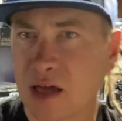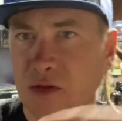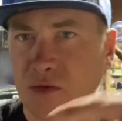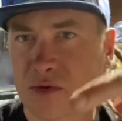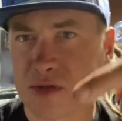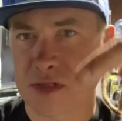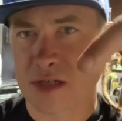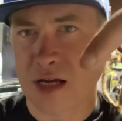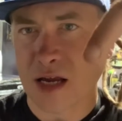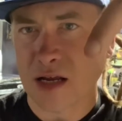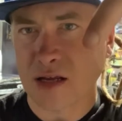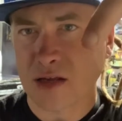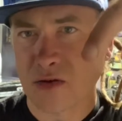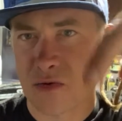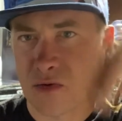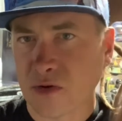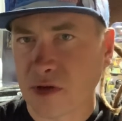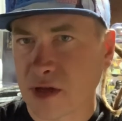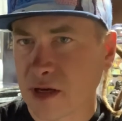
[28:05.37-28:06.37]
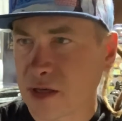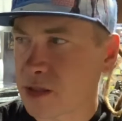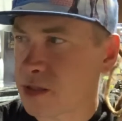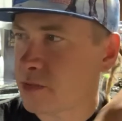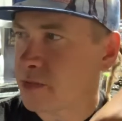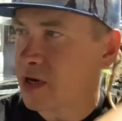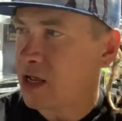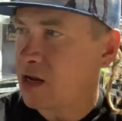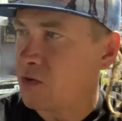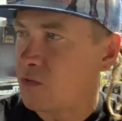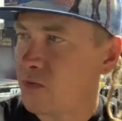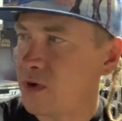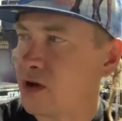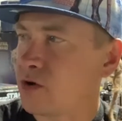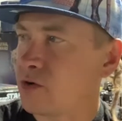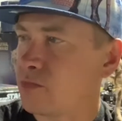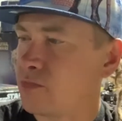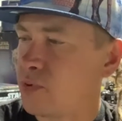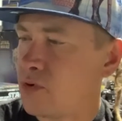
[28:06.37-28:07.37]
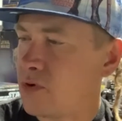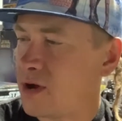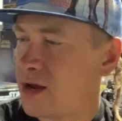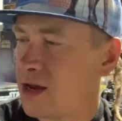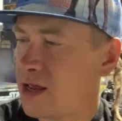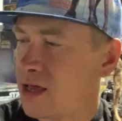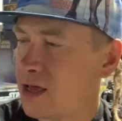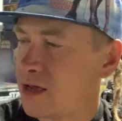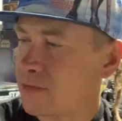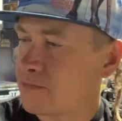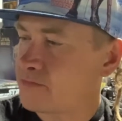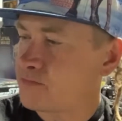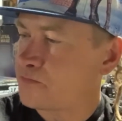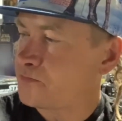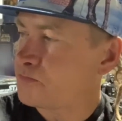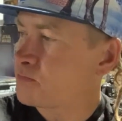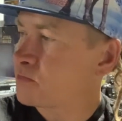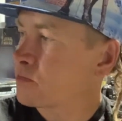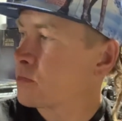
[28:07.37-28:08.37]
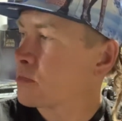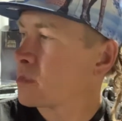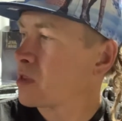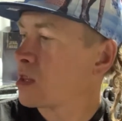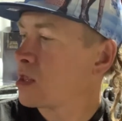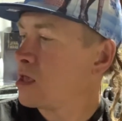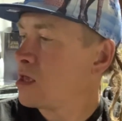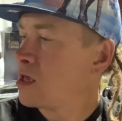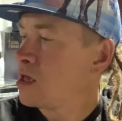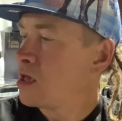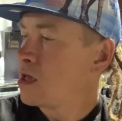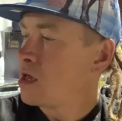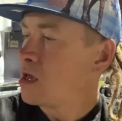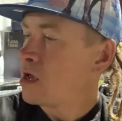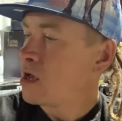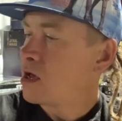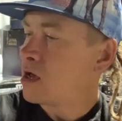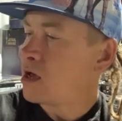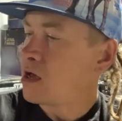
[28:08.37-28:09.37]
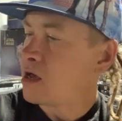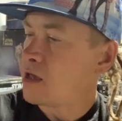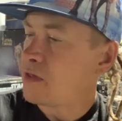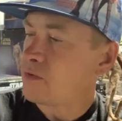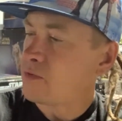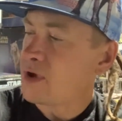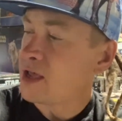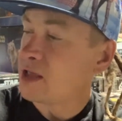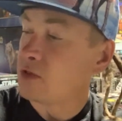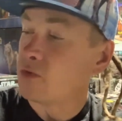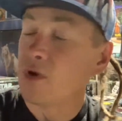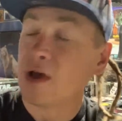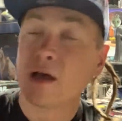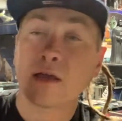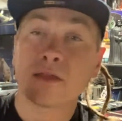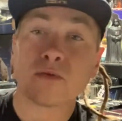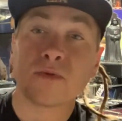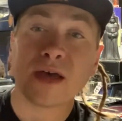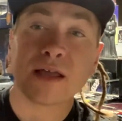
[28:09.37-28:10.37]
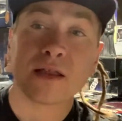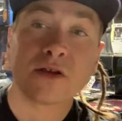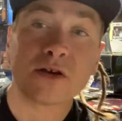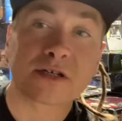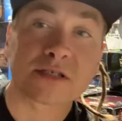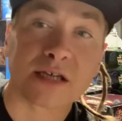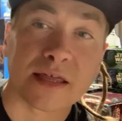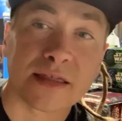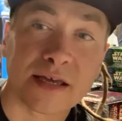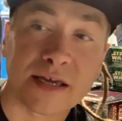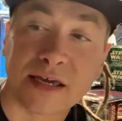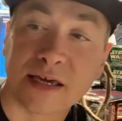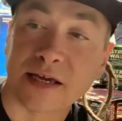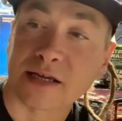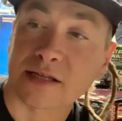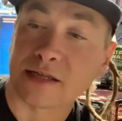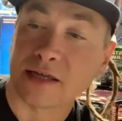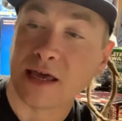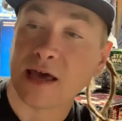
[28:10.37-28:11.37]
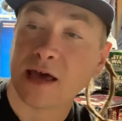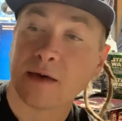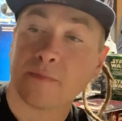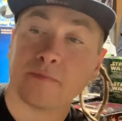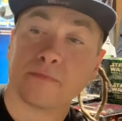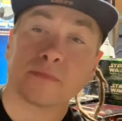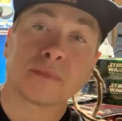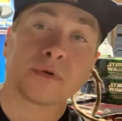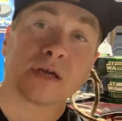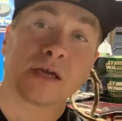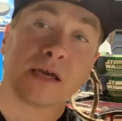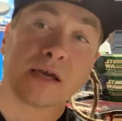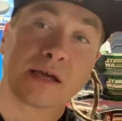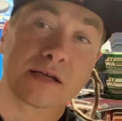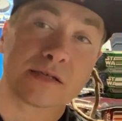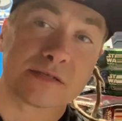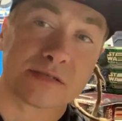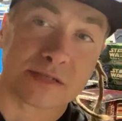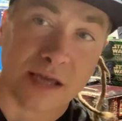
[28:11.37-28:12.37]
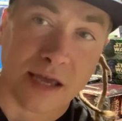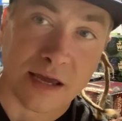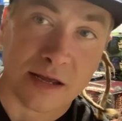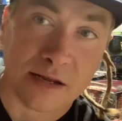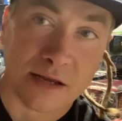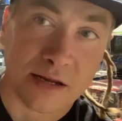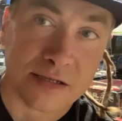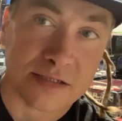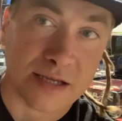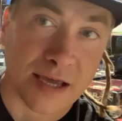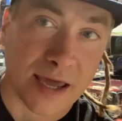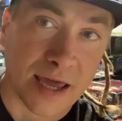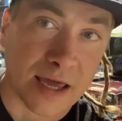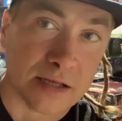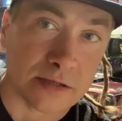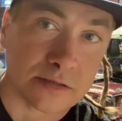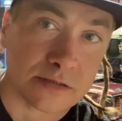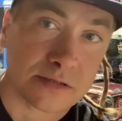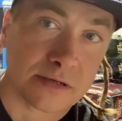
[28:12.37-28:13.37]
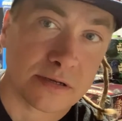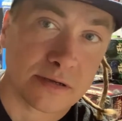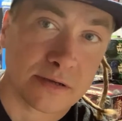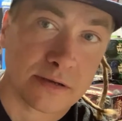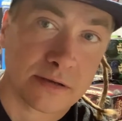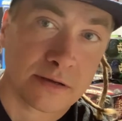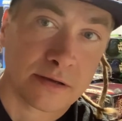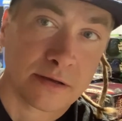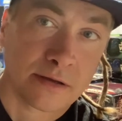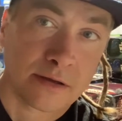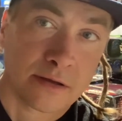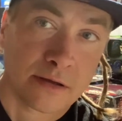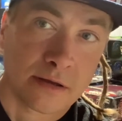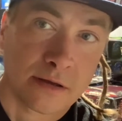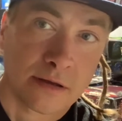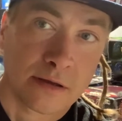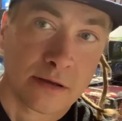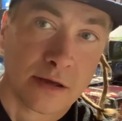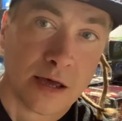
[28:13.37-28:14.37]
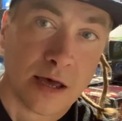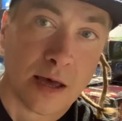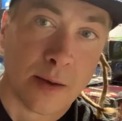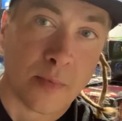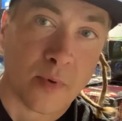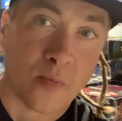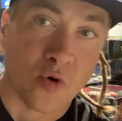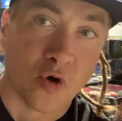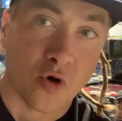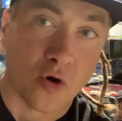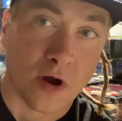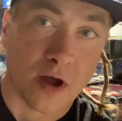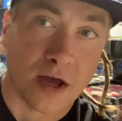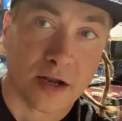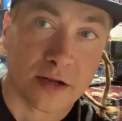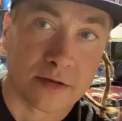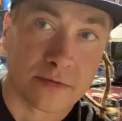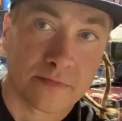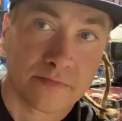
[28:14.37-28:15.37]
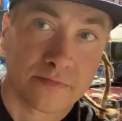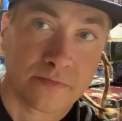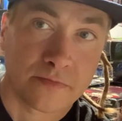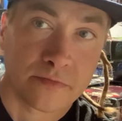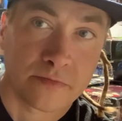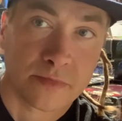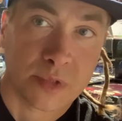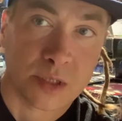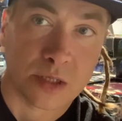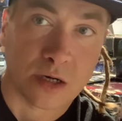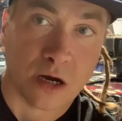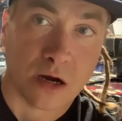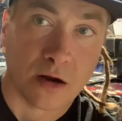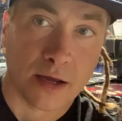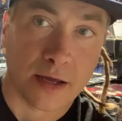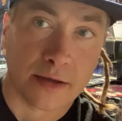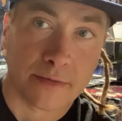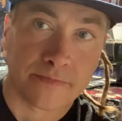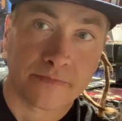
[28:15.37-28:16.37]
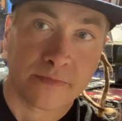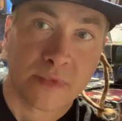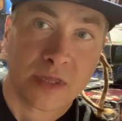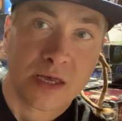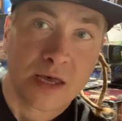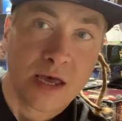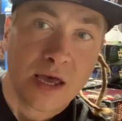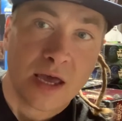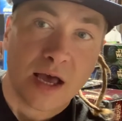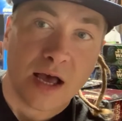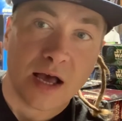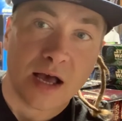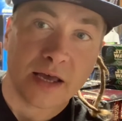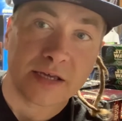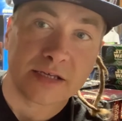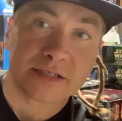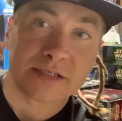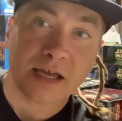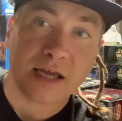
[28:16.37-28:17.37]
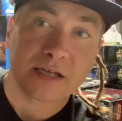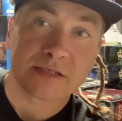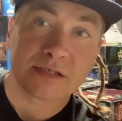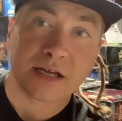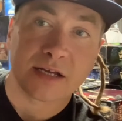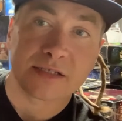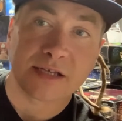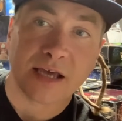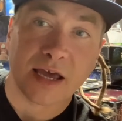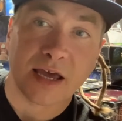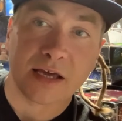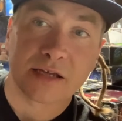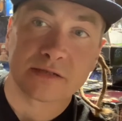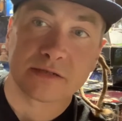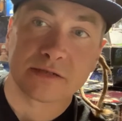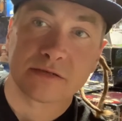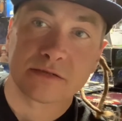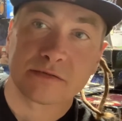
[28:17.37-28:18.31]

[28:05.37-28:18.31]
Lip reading: one's kind of doing like some kind of weird pointing. The way it looks, I think he can. Yep, he can stand on his hands. I'm a moron. Sorry. He stands on his hands,